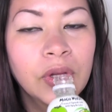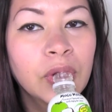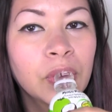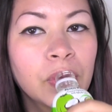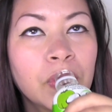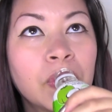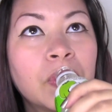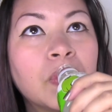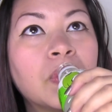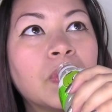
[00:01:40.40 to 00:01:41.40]

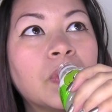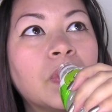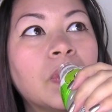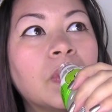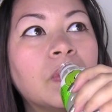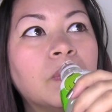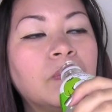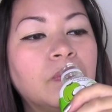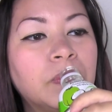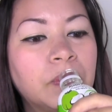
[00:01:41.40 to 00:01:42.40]

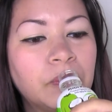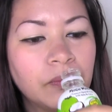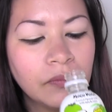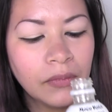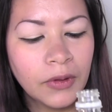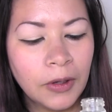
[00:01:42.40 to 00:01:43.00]
No one is speaking in this clip.